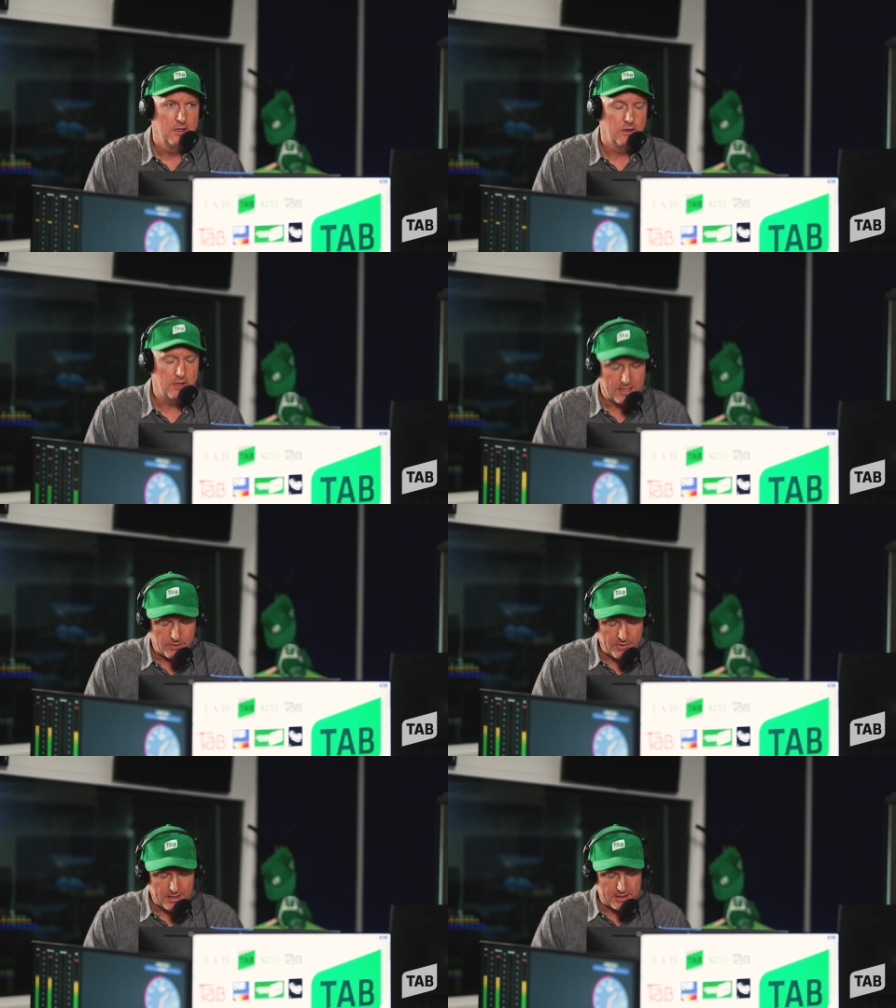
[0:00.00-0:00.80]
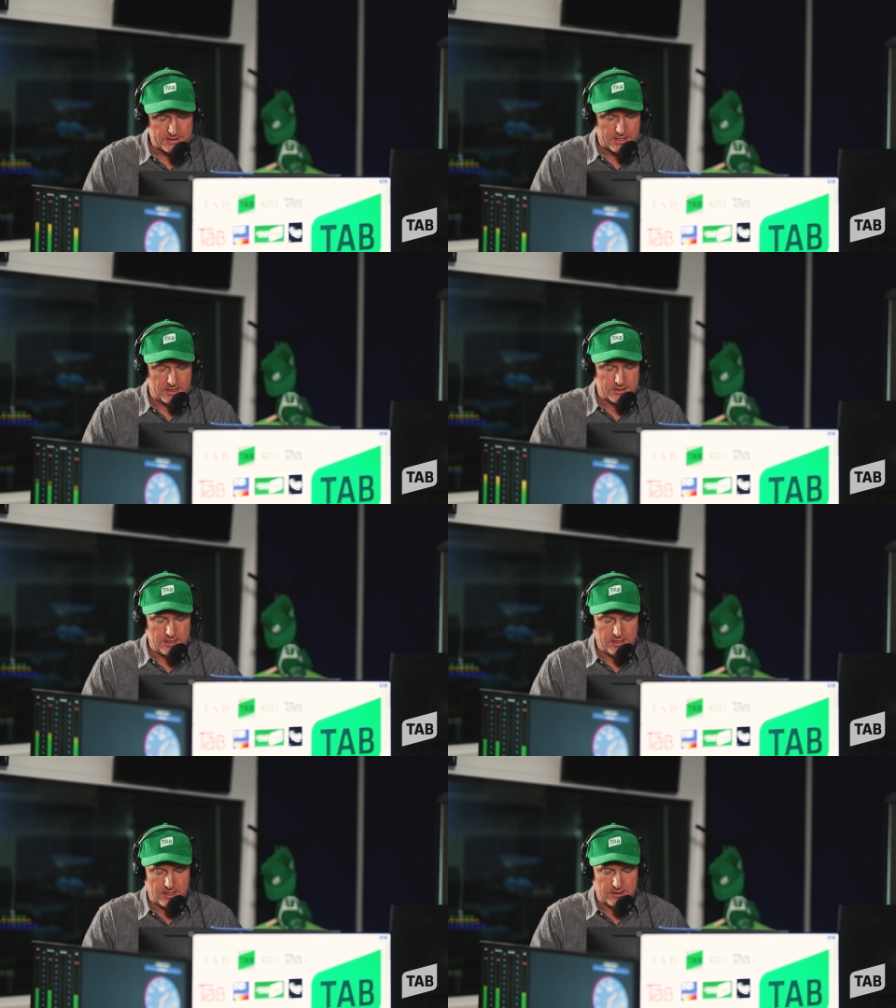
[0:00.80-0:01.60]
All right, Kiaarn, we are going to discuss
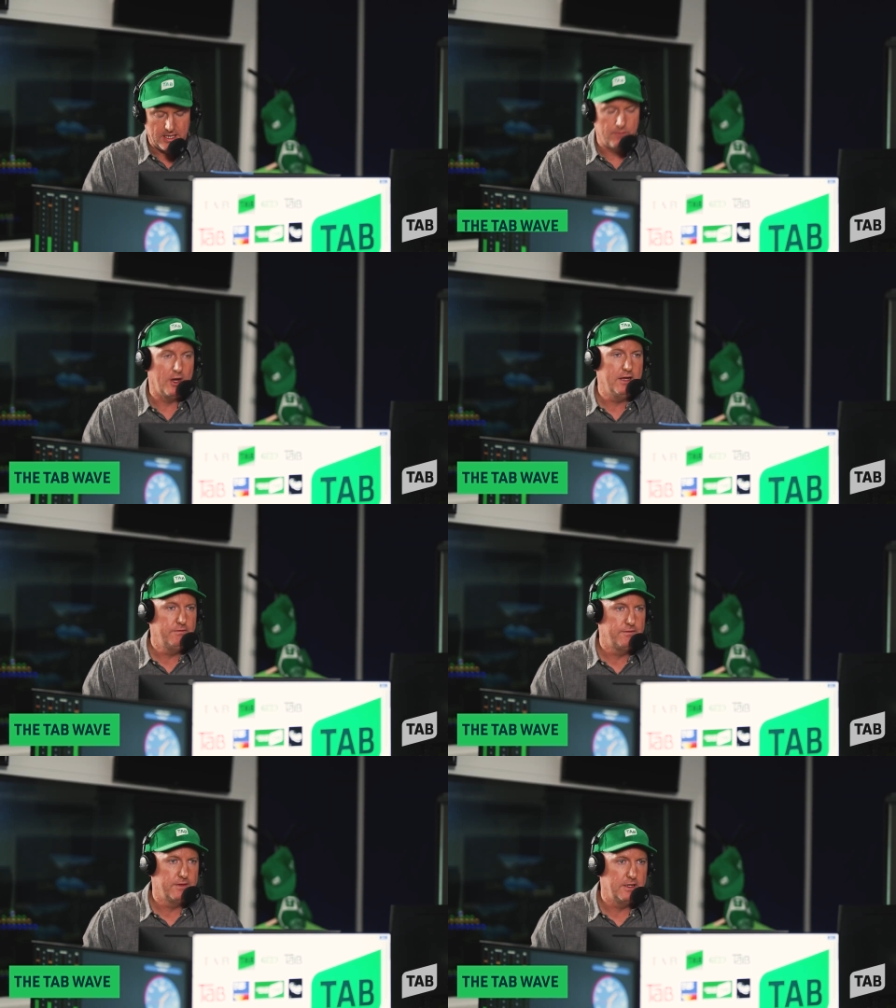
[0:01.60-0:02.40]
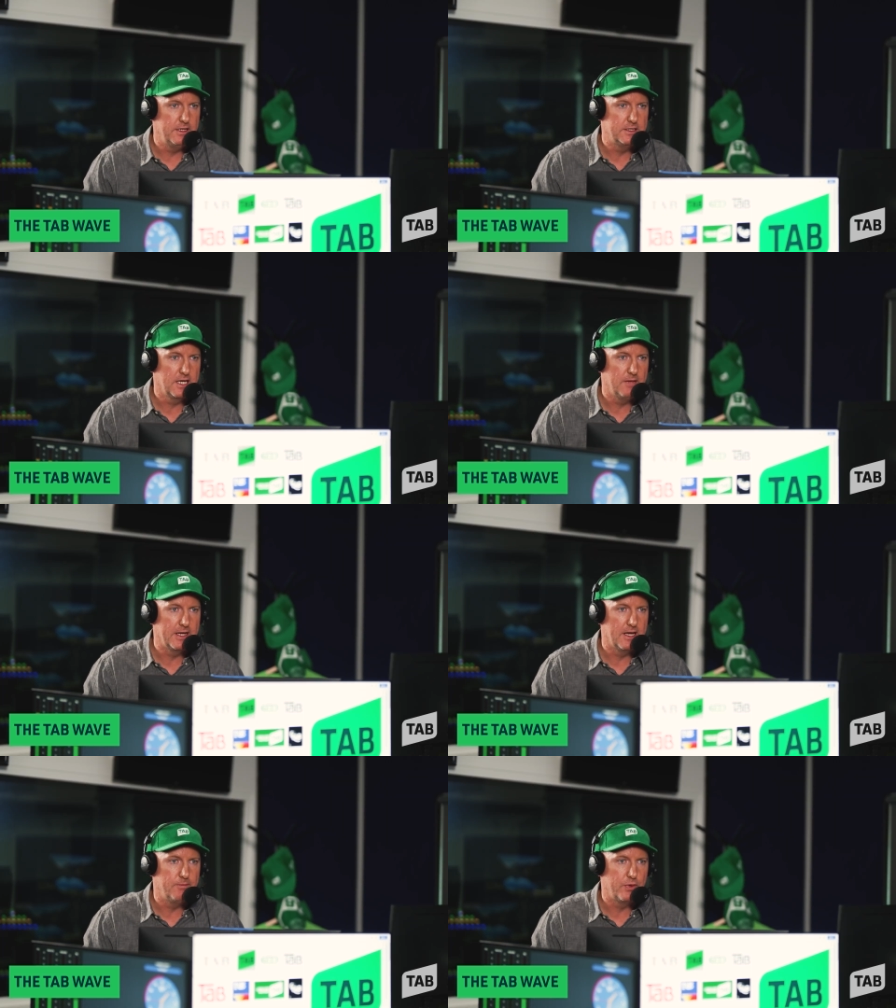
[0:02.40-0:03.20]
the Tab Wave. It is
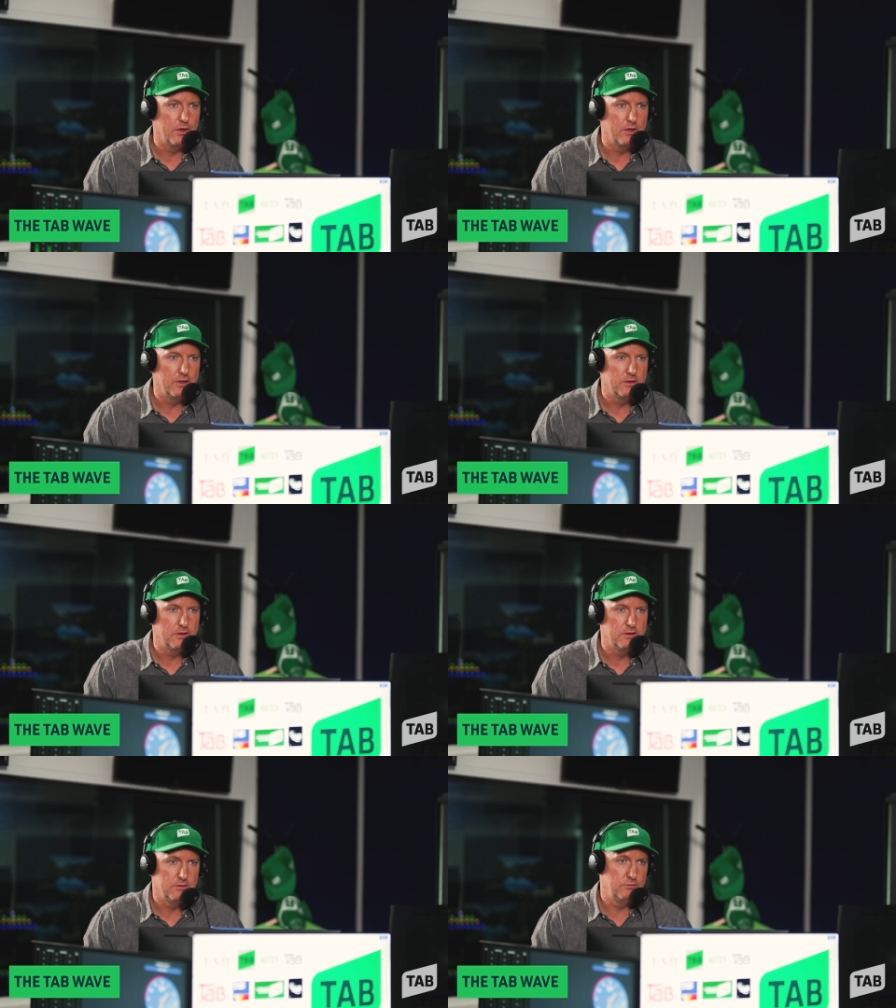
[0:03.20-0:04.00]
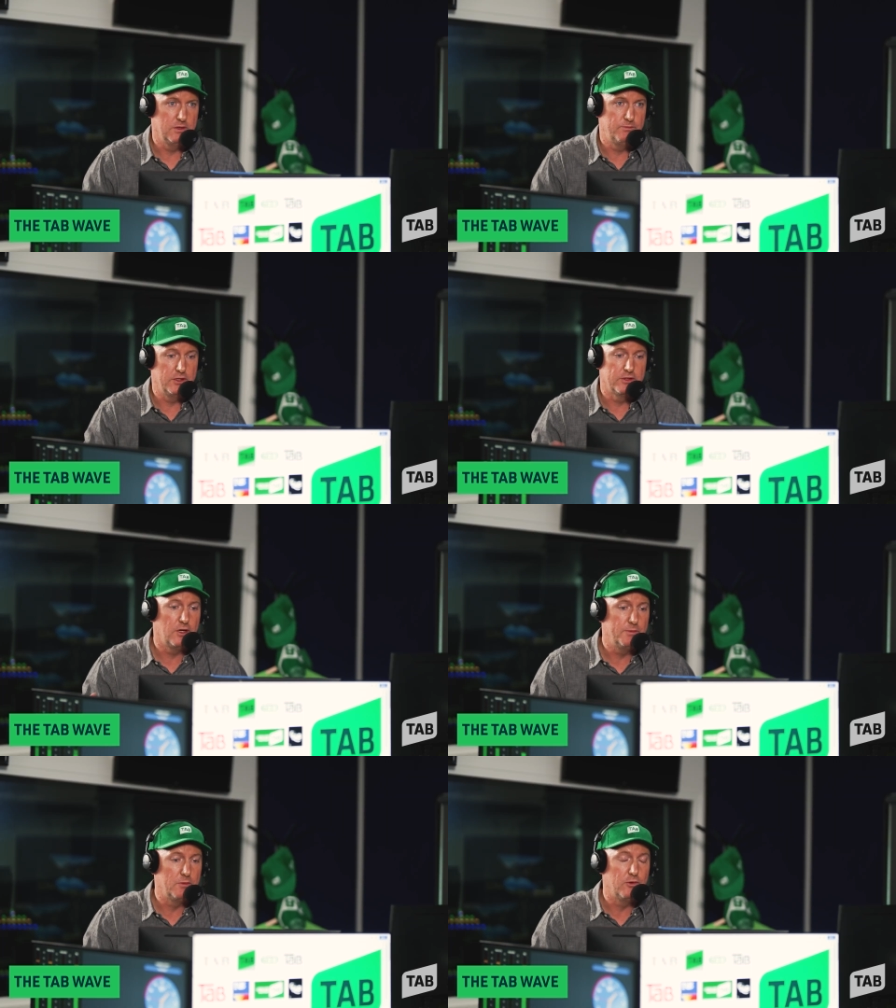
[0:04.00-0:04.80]
coming up. Well, by the
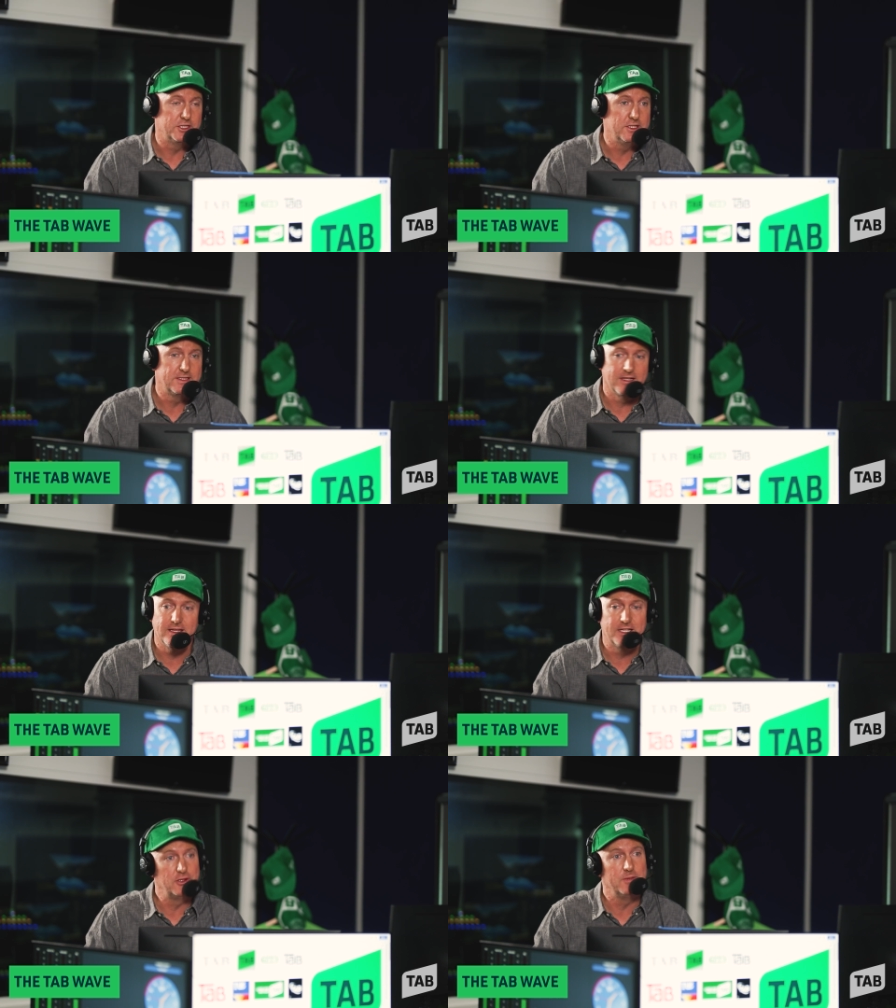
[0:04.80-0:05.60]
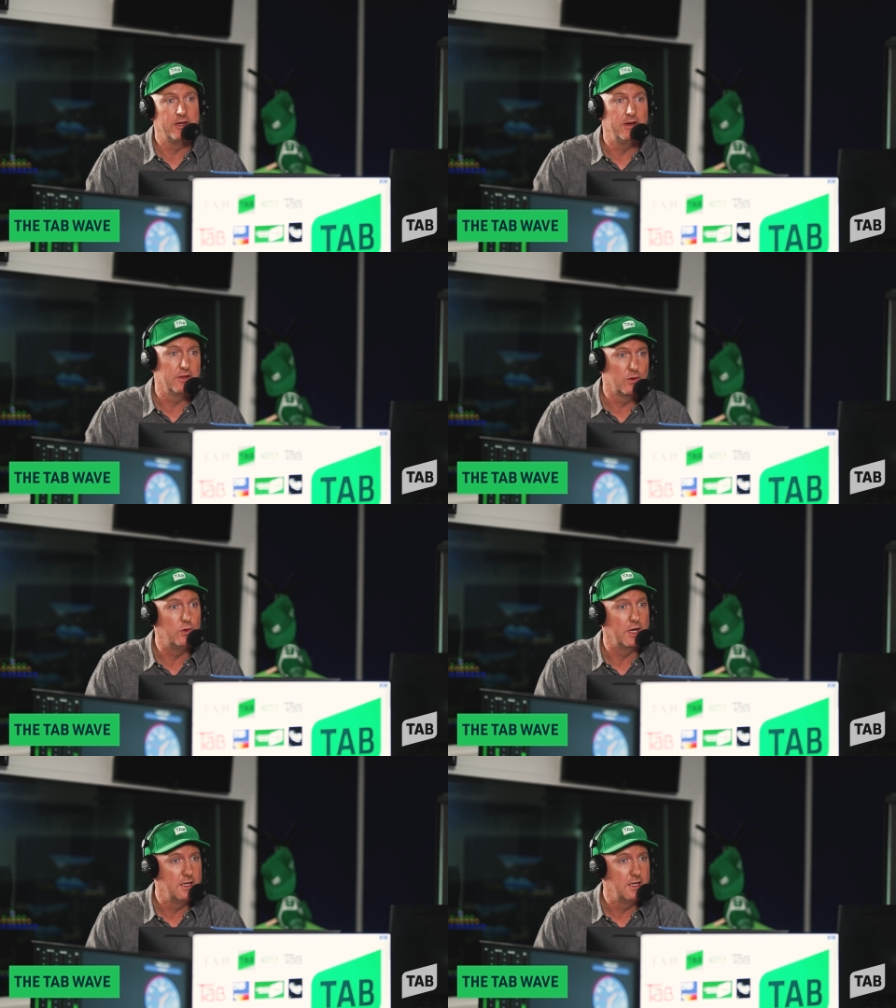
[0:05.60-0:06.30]
time people watch this, it'll literally be around the corner.